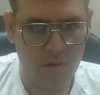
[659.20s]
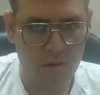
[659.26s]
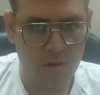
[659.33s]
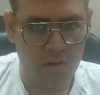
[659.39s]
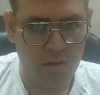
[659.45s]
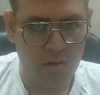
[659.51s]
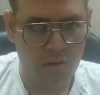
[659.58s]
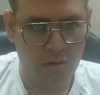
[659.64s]

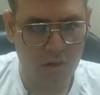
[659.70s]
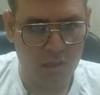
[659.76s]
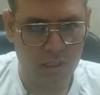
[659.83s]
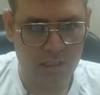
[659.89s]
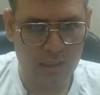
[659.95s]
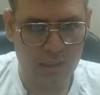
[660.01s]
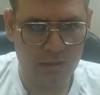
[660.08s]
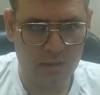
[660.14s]
Okay,
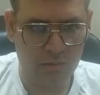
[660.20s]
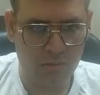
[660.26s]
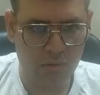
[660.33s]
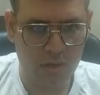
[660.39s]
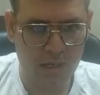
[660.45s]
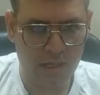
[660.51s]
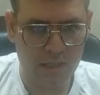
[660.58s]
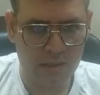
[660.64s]
this is
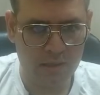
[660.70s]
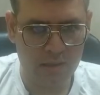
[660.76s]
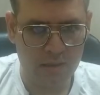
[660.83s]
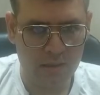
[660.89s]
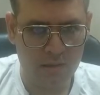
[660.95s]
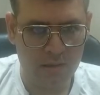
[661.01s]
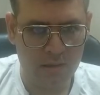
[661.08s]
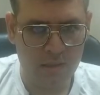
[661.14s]
correct.
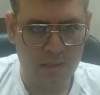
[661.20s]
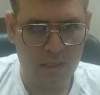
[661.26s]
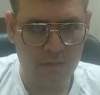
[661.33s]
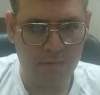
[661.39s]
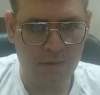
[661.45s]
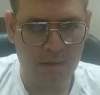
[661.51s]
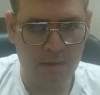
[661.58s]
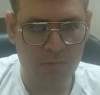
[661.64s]
If
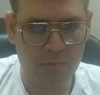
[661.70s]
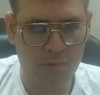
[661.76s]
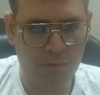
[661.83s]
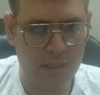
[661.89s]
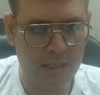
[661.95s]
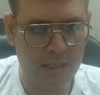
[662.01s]
I move it here,